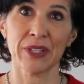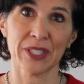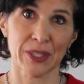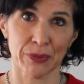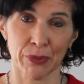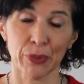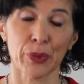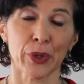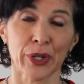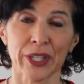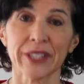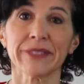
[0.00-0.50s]
is
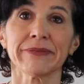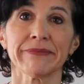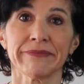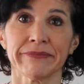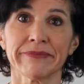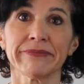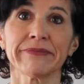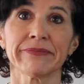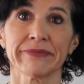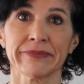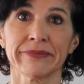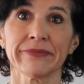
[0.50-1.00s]
important.
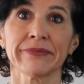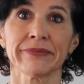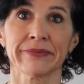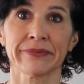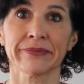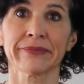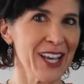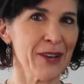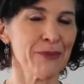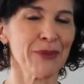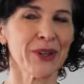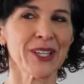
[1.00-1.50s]

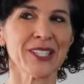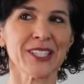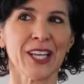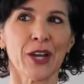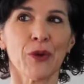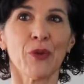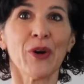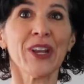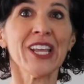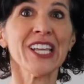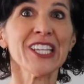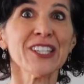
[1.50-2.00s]
Because
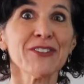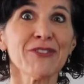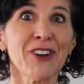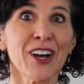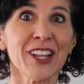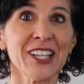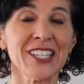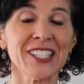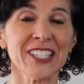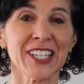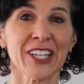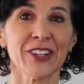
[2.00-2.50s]
I went into
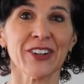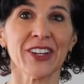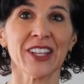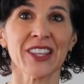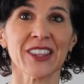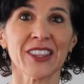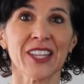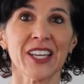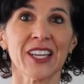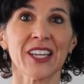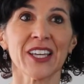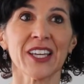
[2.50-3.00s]

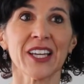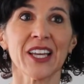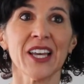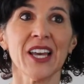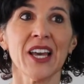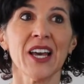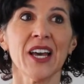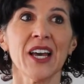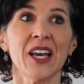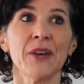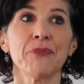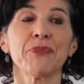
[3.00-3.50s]
volunteering thinking,
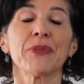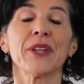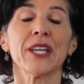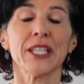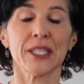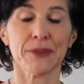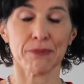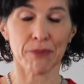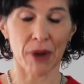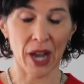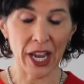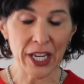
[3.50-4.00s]

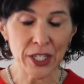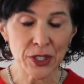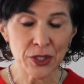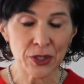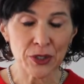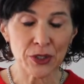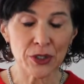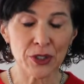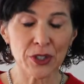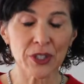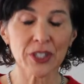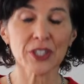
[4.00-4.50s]
it's my
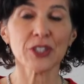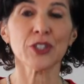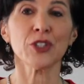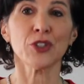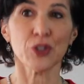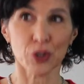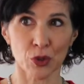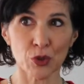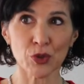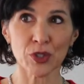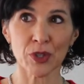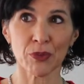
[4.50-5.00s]
turn to
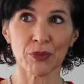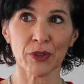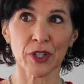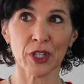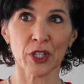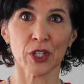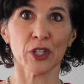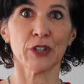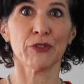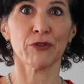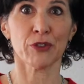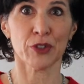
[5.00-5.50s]
do
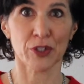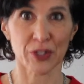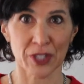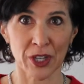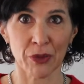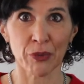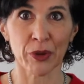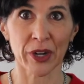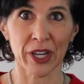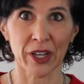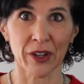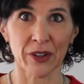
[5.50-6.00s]
something good for
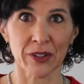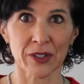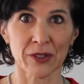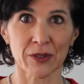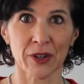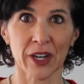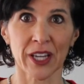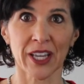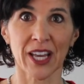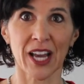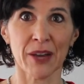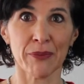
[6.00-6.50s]
someone else,
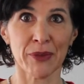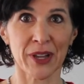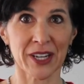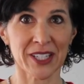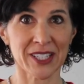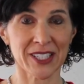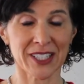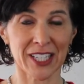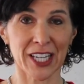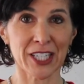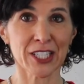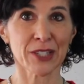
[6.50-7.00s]
right? I'm at a
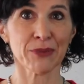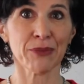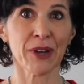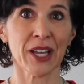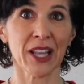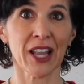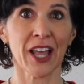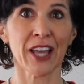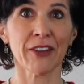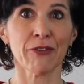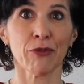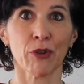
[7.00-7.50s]
stage in
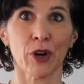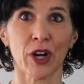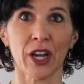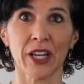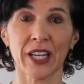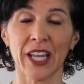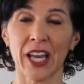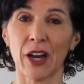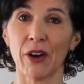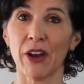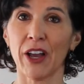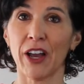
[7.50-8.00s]
my life where I
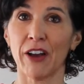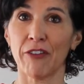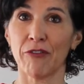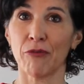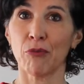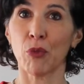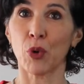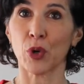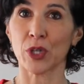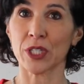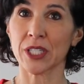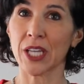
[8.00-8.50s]
now have
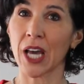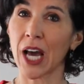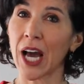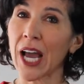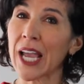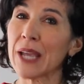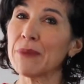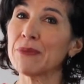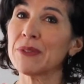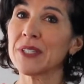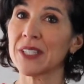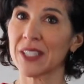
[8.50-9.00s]
more
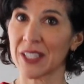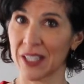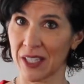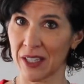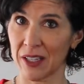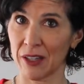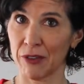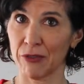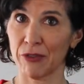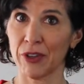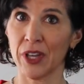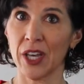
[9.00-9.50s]
time to
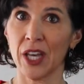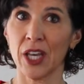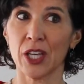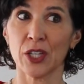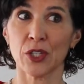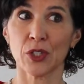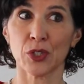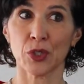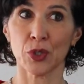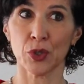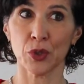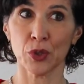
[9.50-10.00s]
give
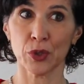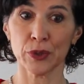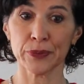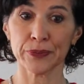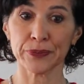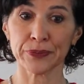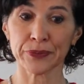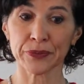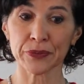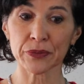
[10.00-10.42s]
to